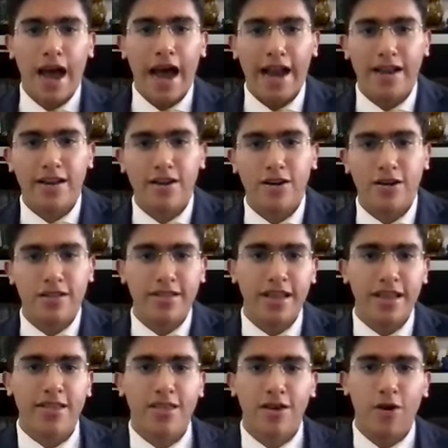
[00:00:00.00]
at a
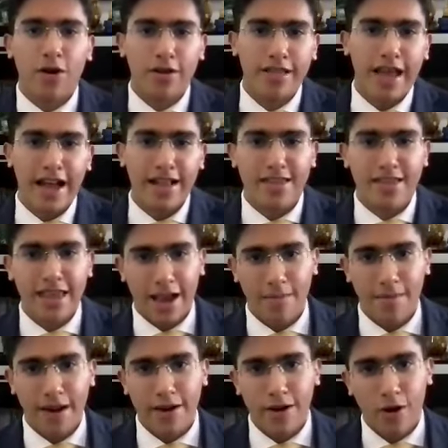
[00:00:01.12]
this or that
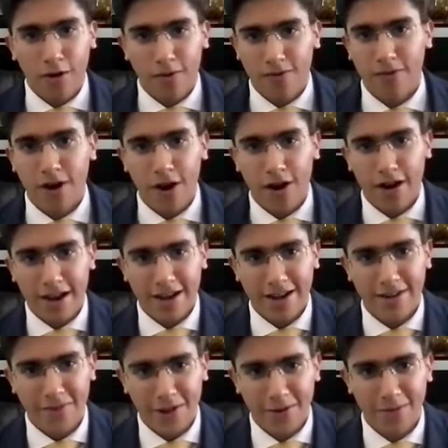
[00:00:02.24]
segment of our
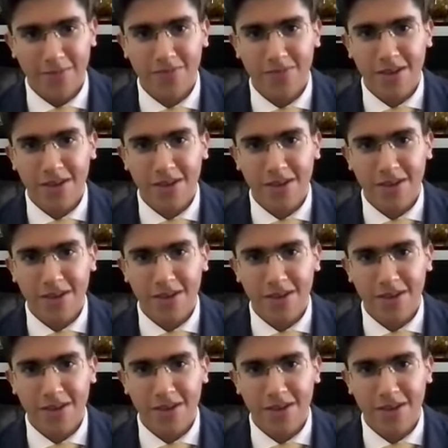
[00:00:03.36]
interview.